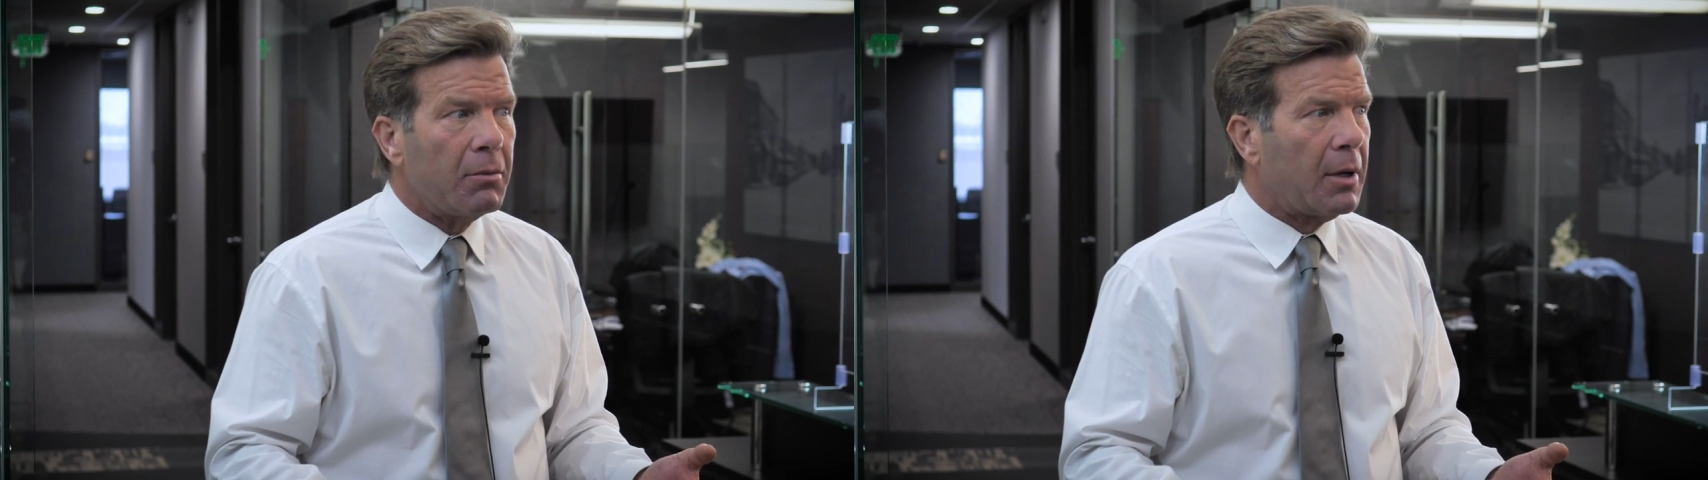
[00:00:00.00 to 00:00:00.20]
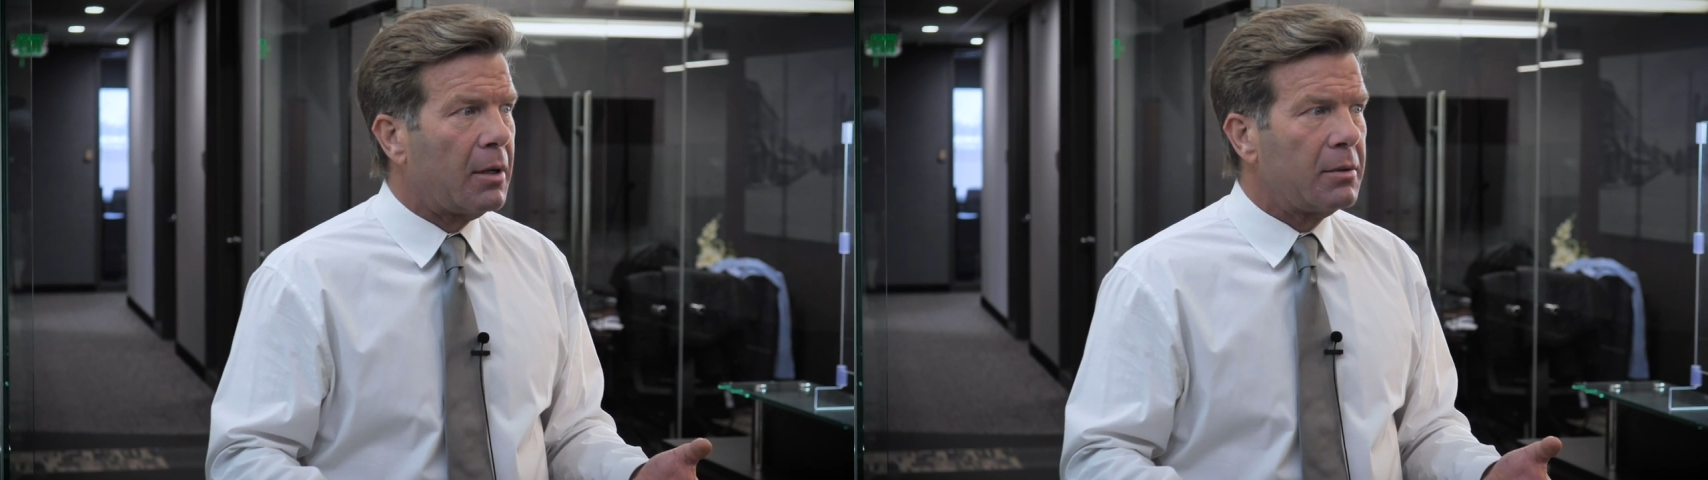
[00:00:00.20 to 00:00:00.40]

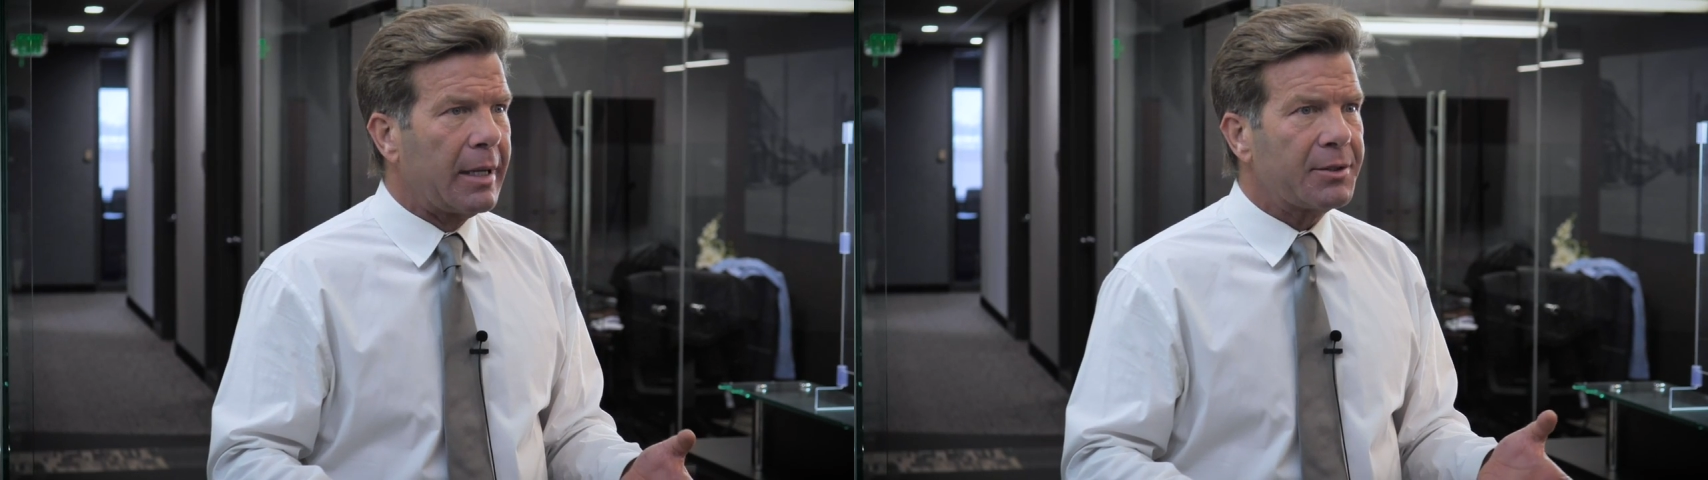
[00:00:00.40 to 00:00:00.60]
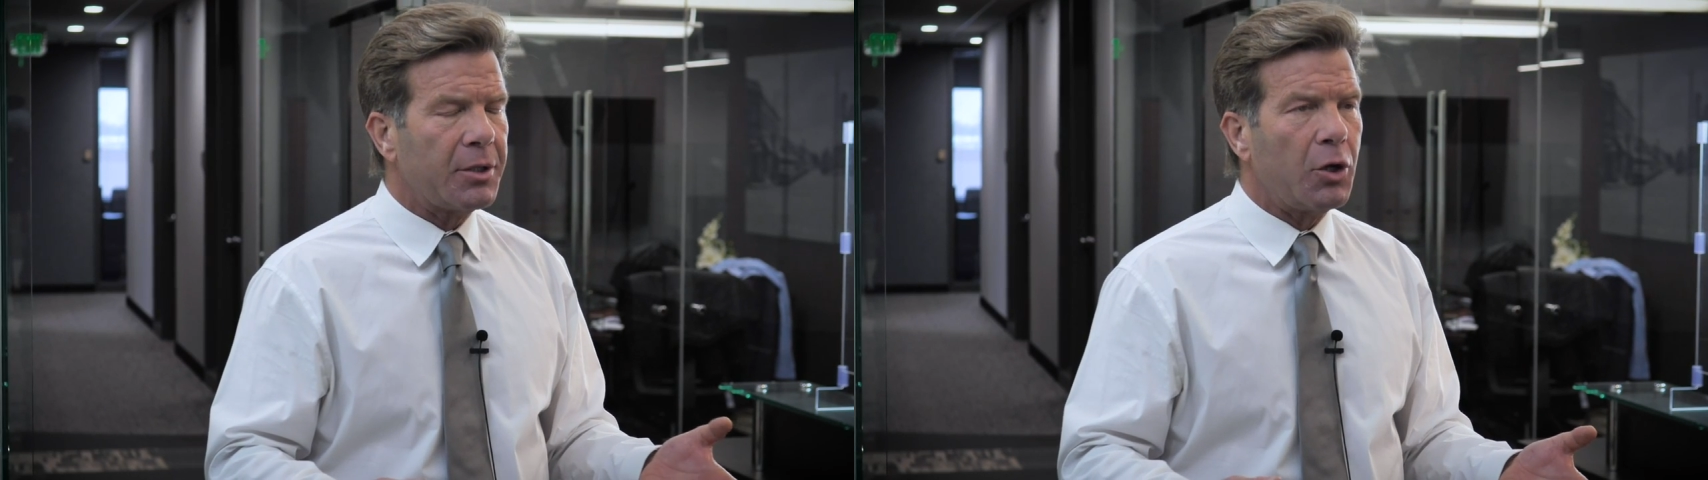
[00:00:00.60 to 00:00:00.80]
Well,
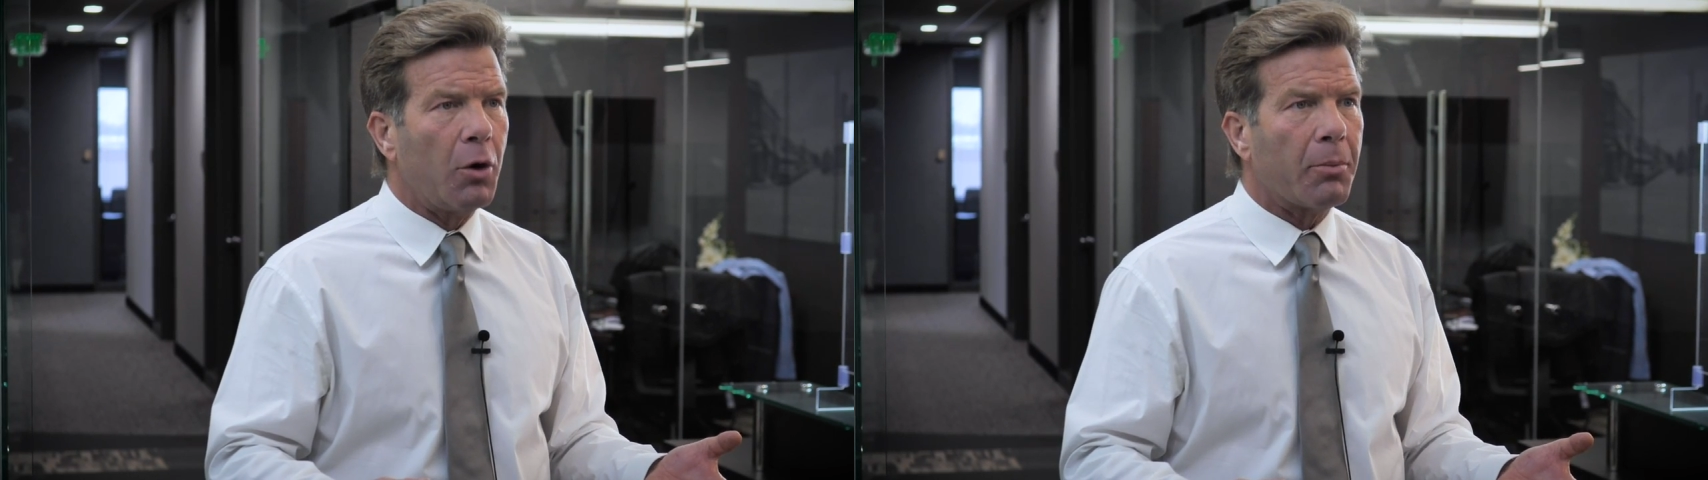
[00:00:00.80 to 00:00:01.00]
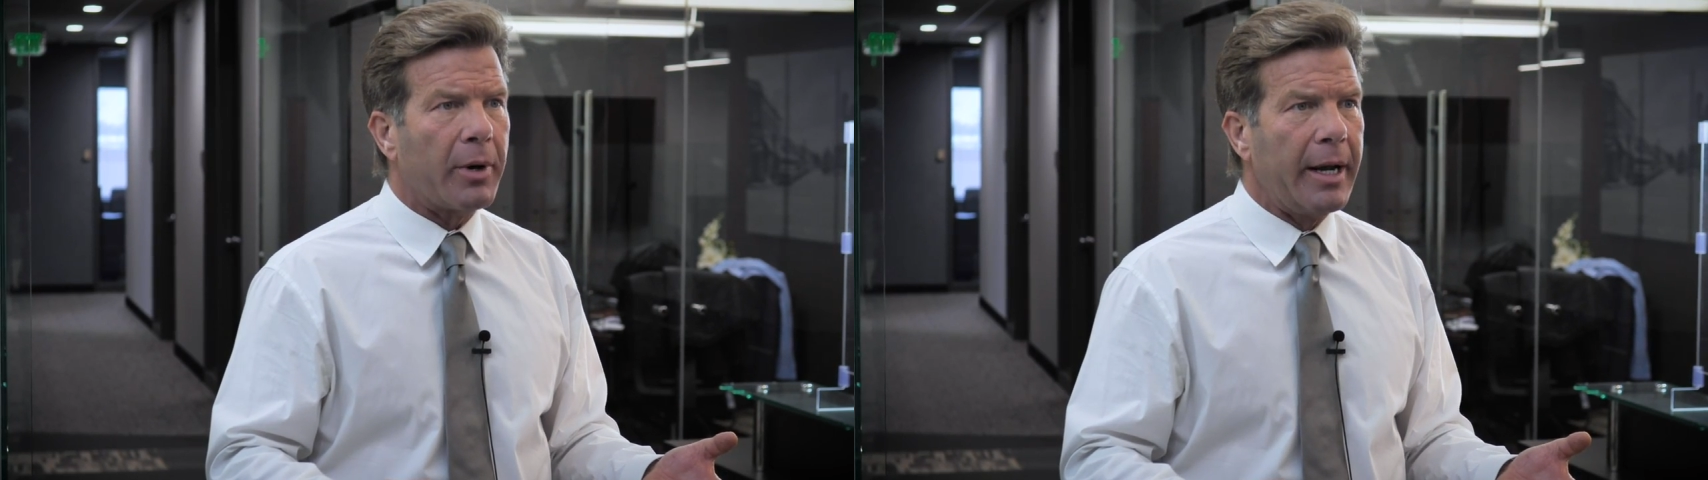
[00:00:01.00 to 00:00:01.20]
that's a
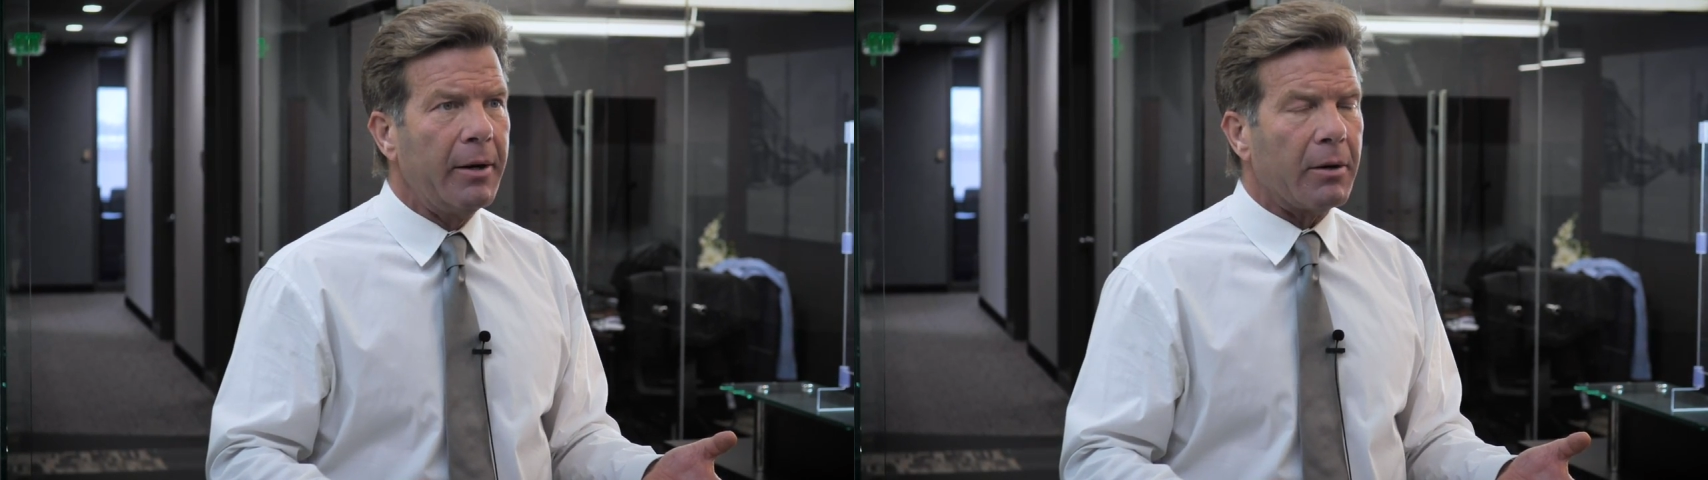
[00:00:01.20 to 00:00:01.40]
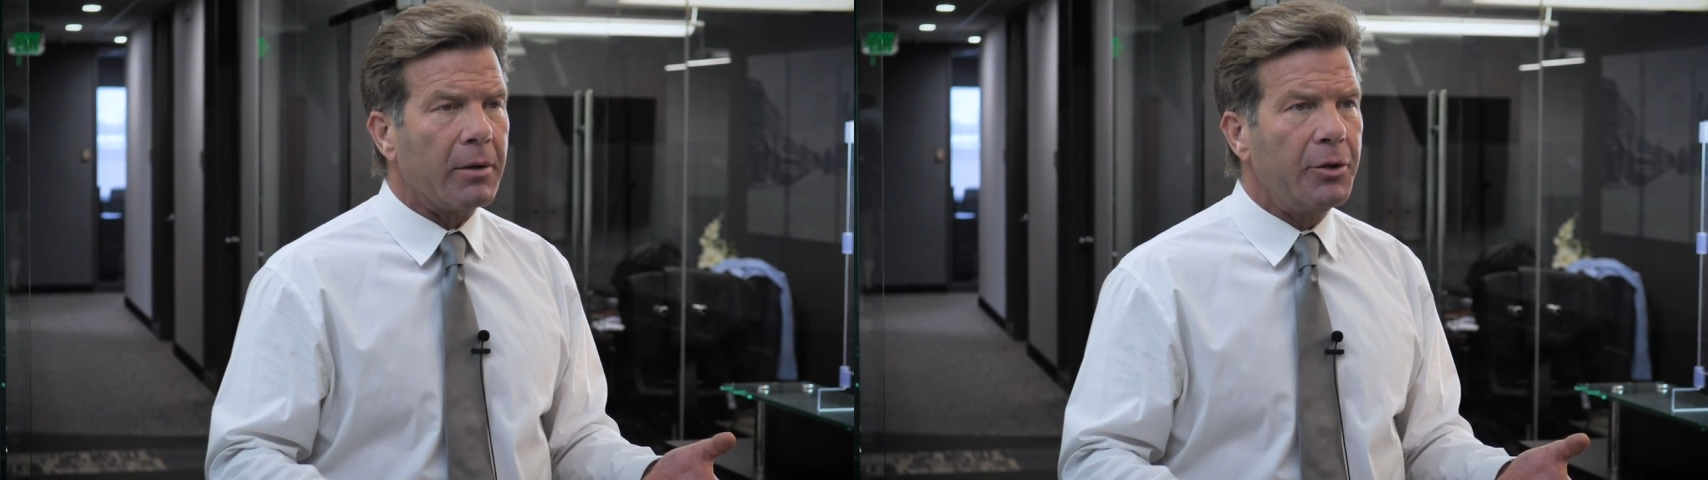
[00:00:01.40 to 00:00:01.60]

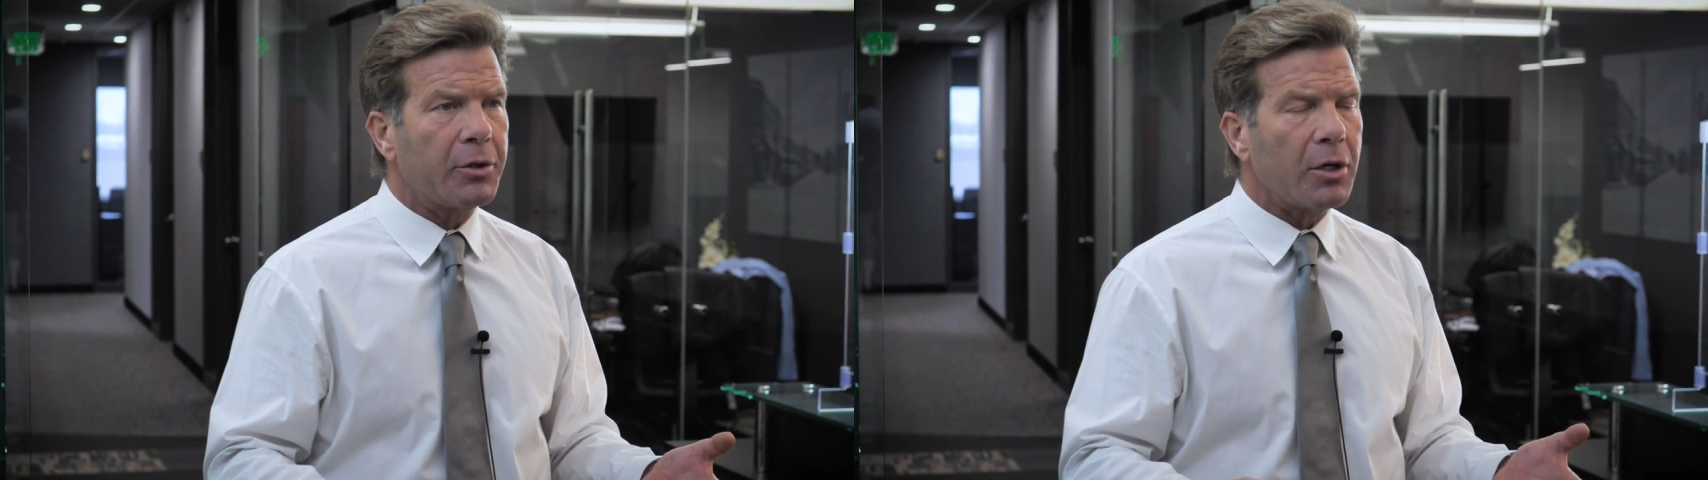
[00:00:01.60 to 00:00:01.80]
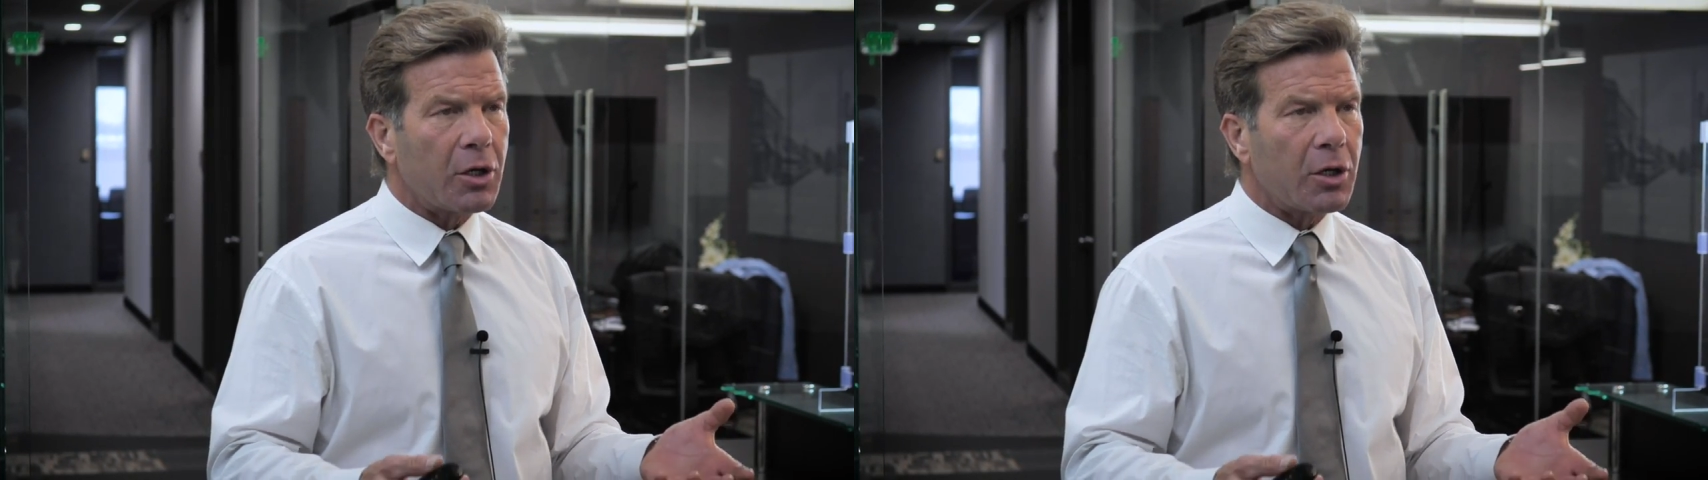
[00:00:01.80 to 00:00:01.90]
no-brainer. You